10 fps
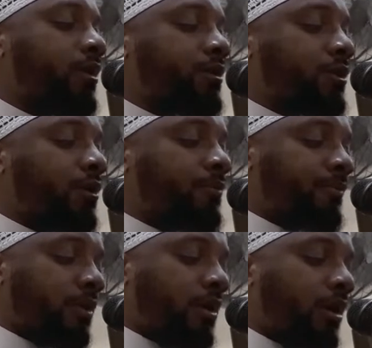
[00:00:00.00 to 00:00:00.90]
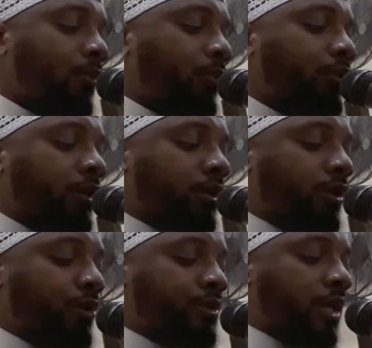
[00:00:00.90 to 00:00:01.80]
So we're going to
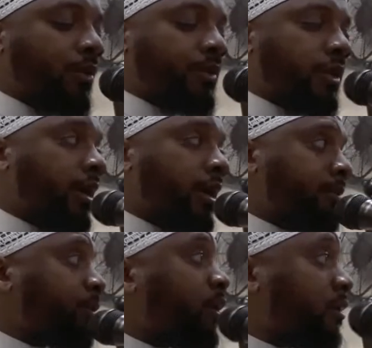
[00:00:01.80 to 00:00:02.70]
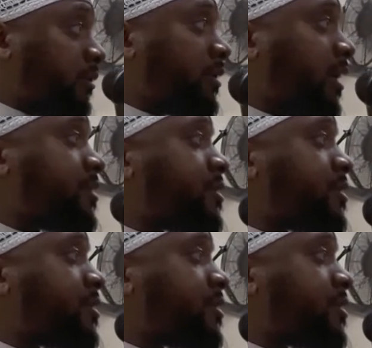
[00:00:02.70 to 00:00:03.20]
close out with that. Oh, yes.